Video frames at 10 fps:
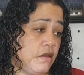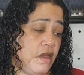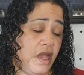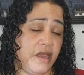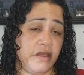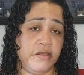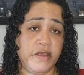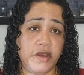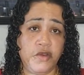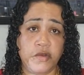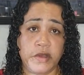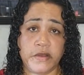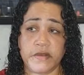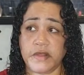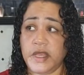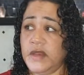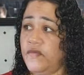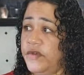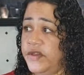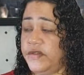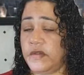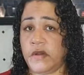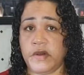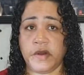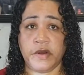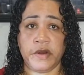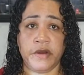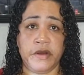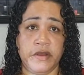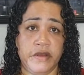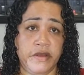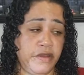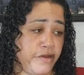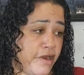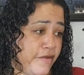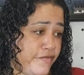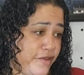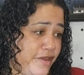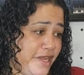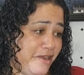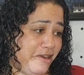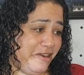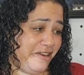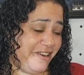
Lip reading: I continuously restart her year after year.